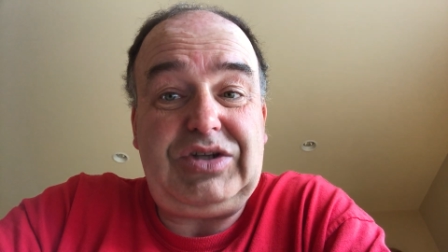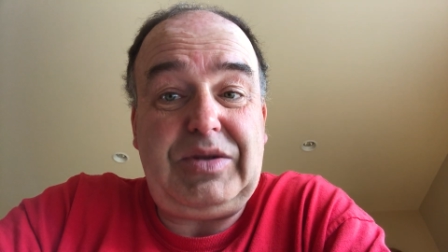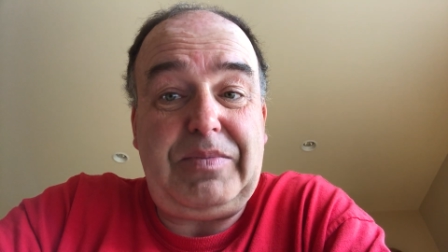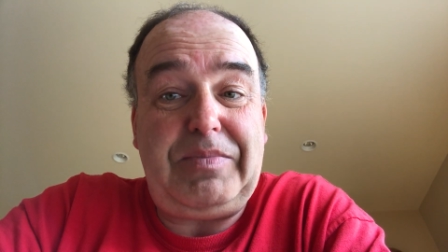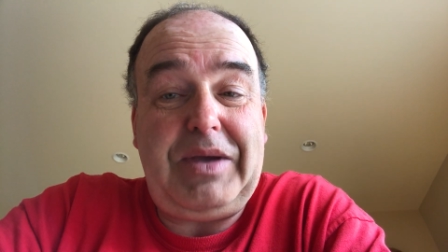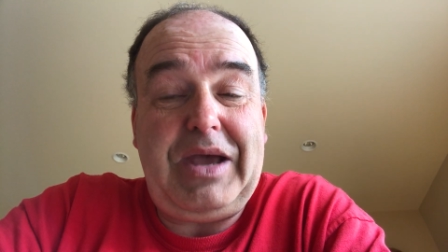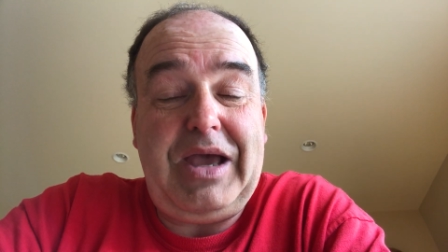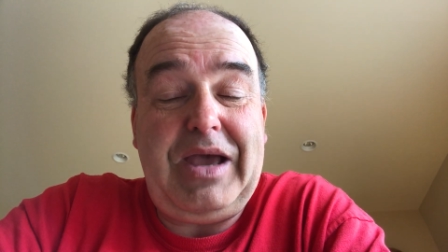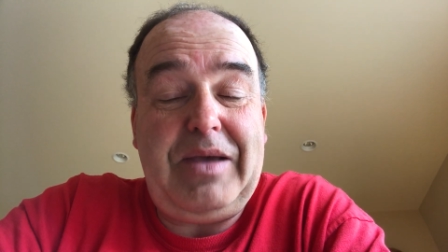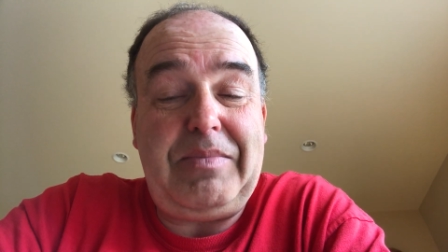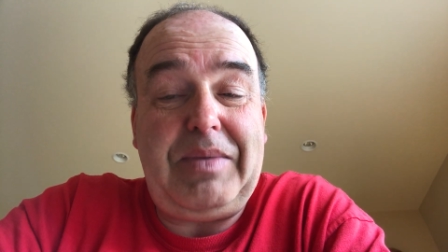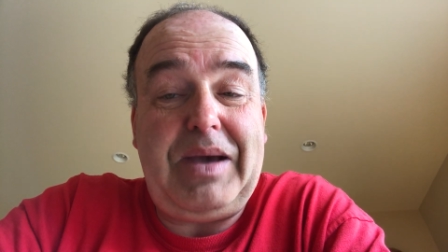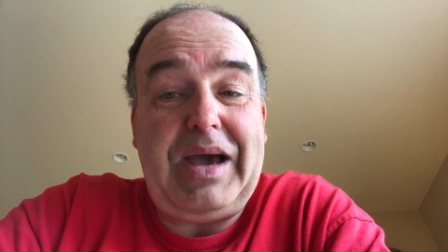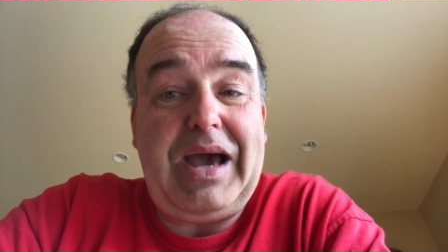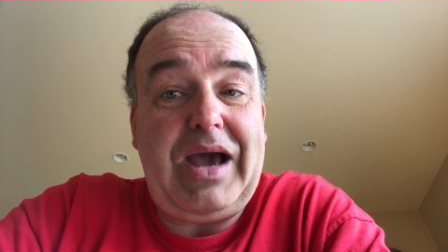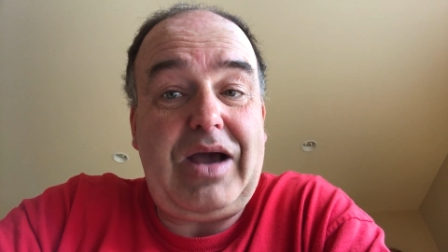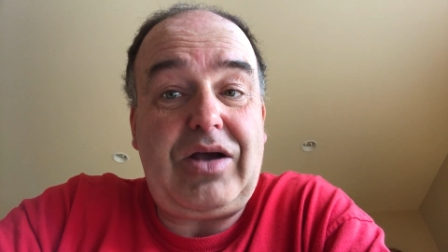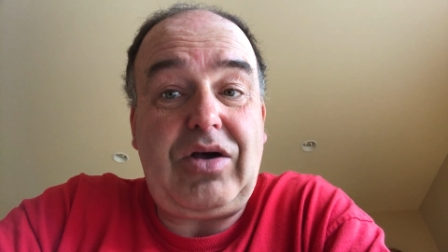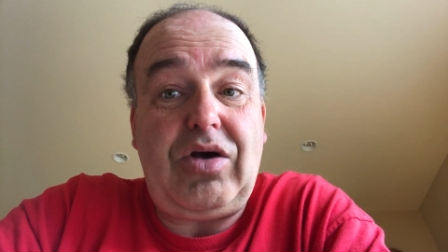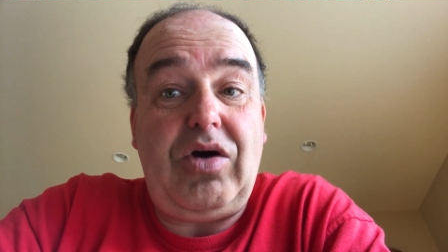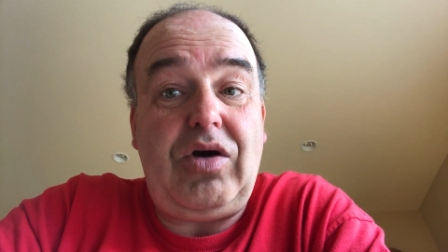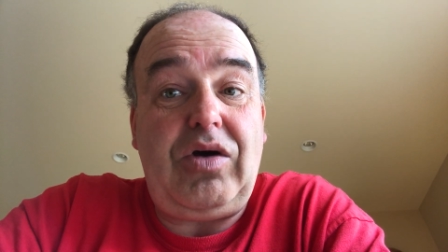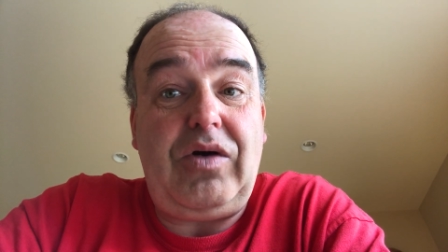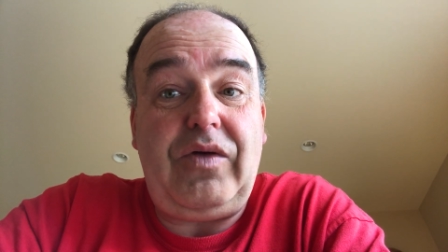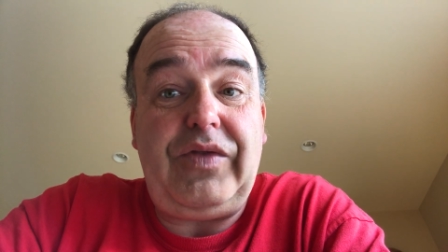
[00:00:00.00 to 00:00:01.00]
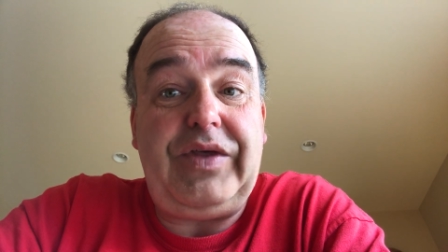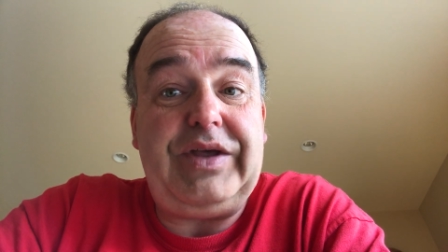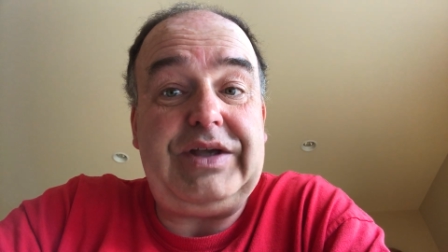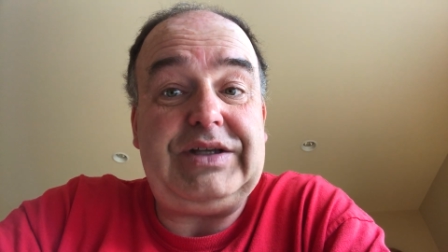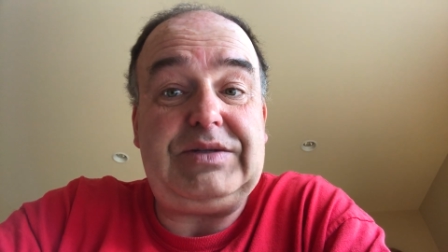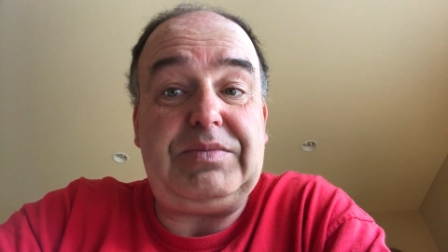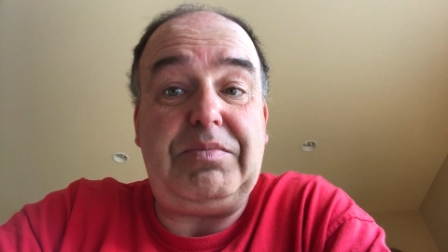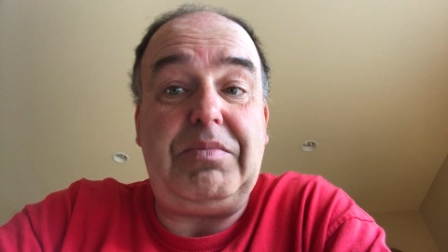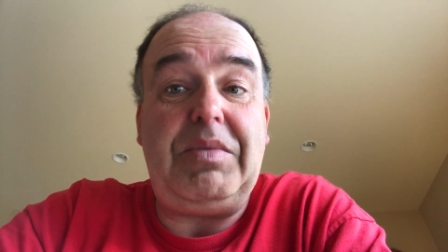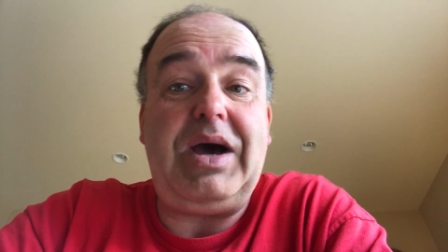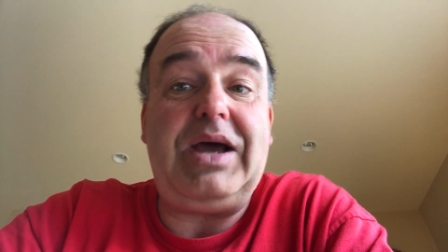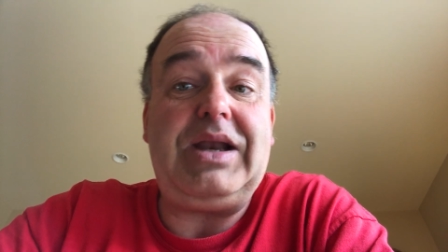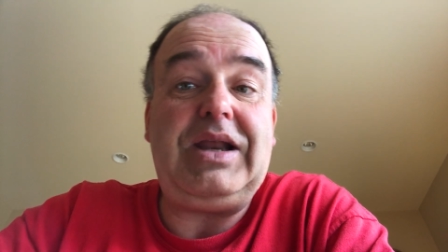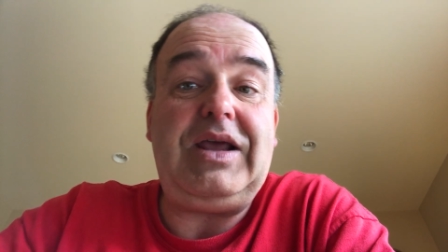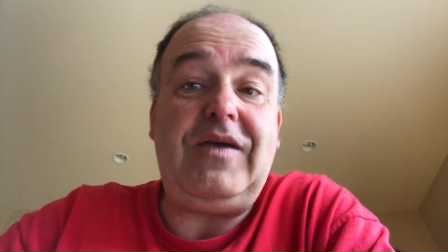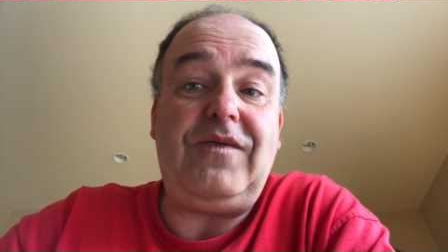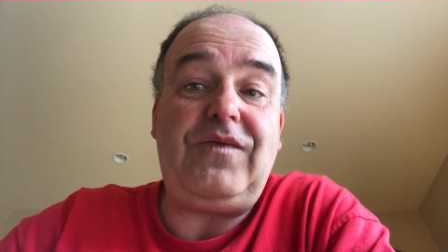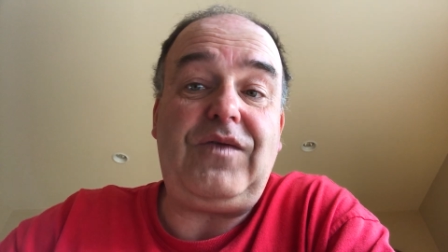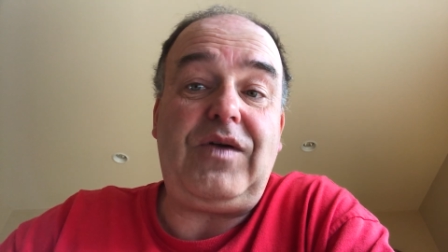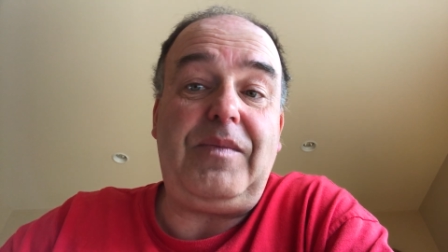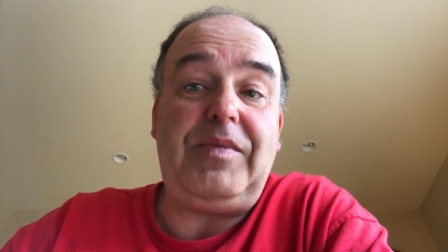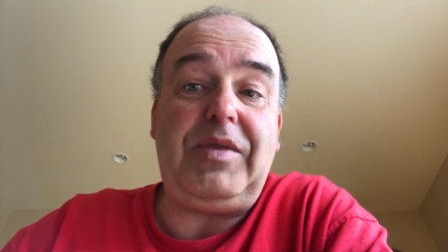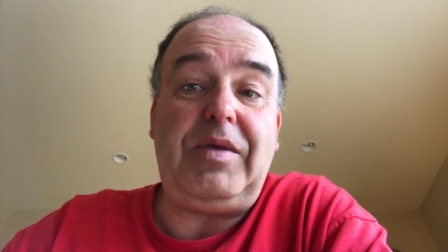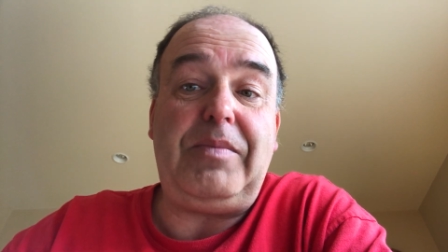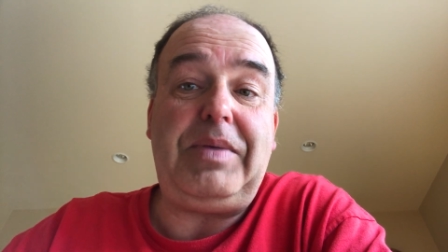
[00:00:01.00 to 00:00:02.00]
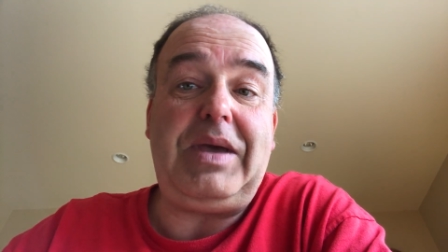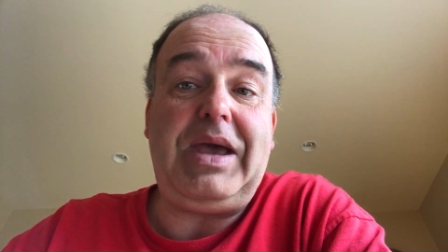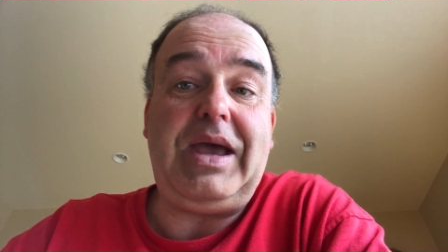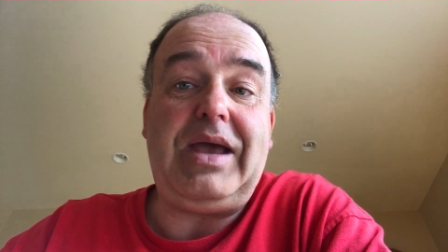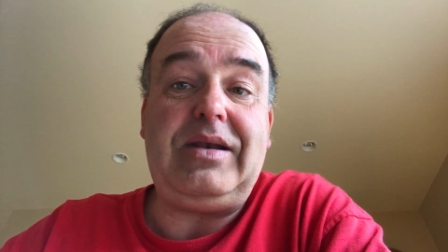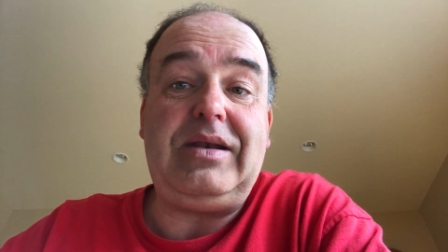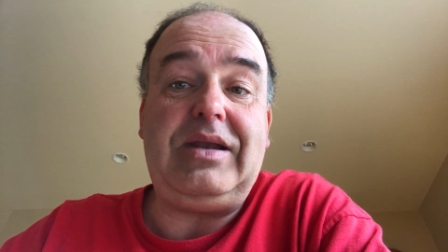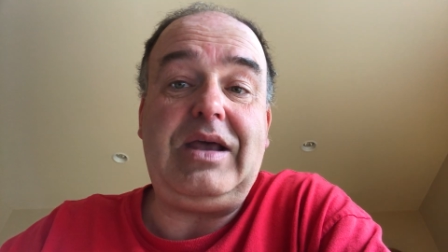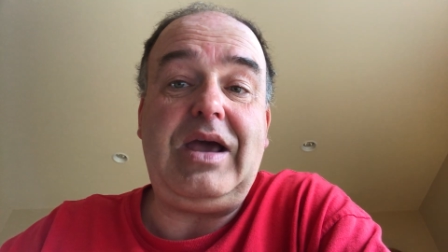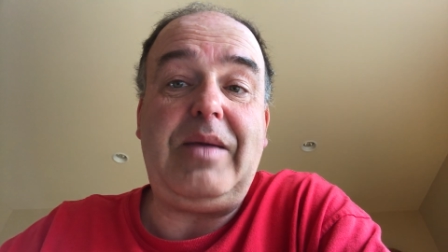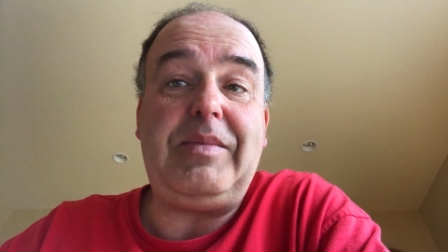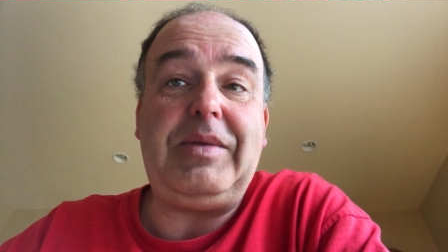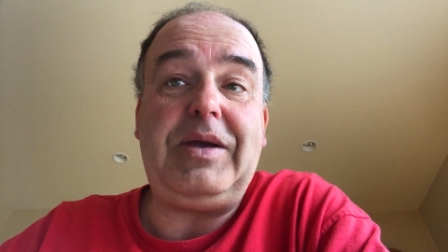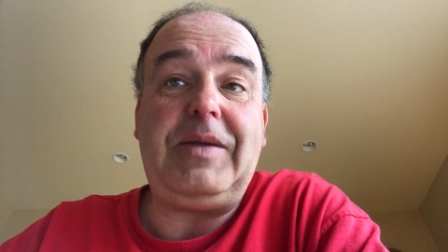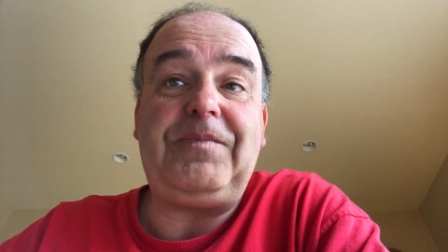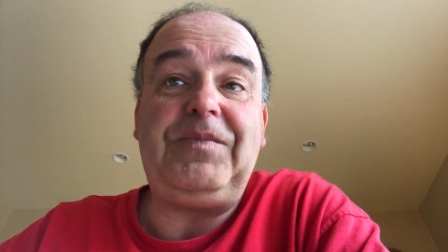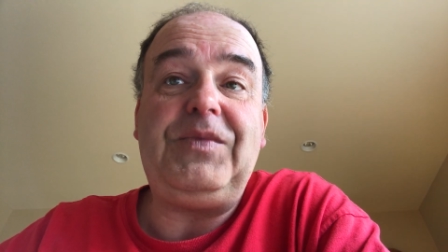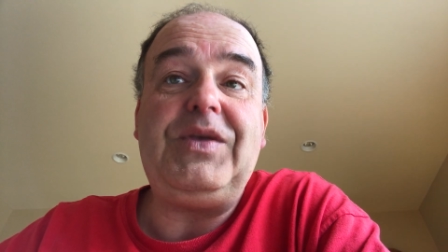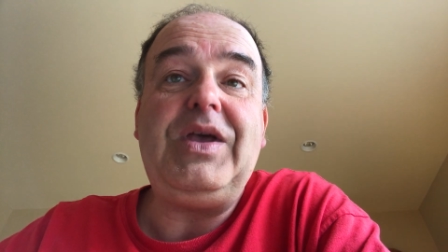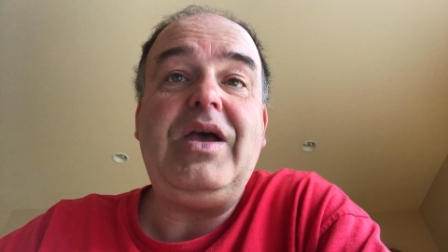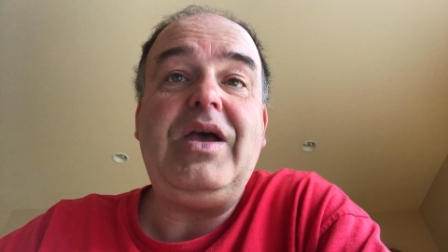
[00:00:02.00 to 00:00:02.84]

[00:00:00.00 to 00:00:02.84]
to pay back all this money from the pandemic.